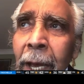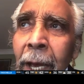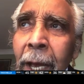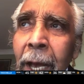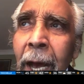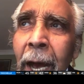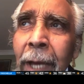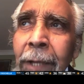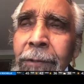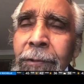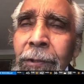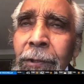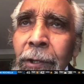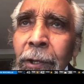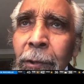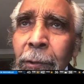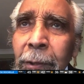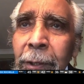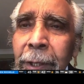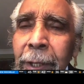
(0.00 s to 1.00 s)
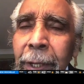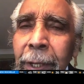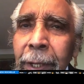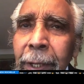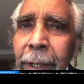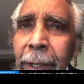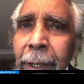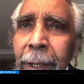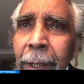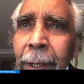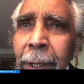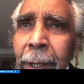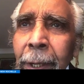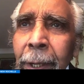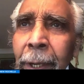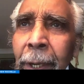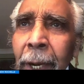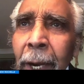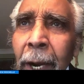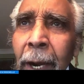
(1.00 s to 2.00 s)
continuity
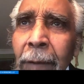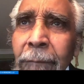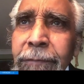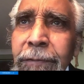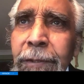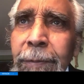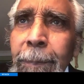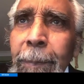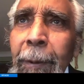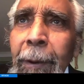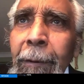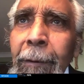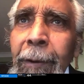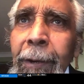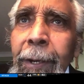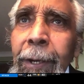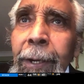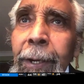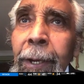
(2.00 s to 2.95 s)
of spirit.